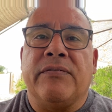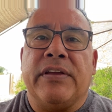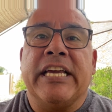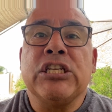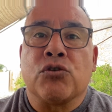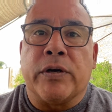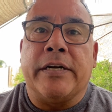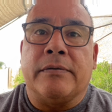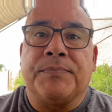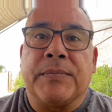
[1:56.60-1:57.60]

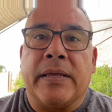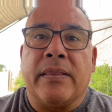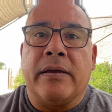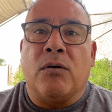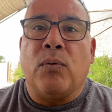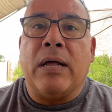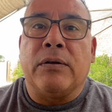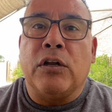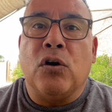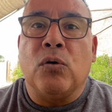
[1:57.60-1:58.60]
Israel, a
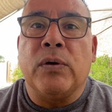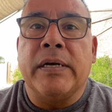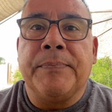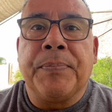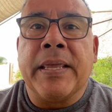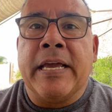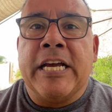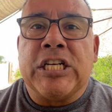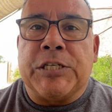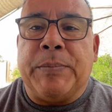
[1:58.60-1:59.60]
well-known
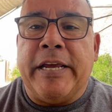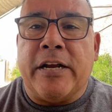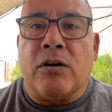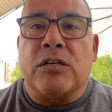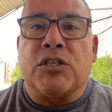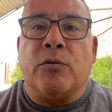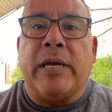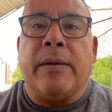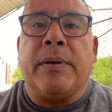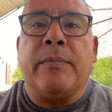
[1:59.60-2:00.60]
speaker. And so
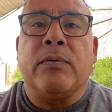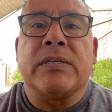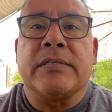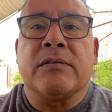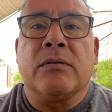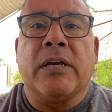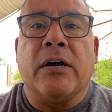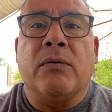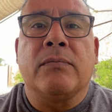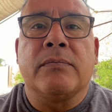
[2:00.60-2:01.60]
many people
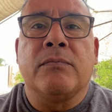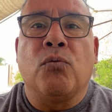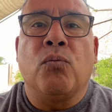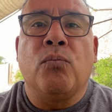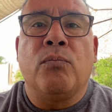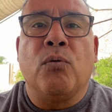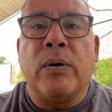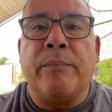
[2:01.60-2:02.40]
would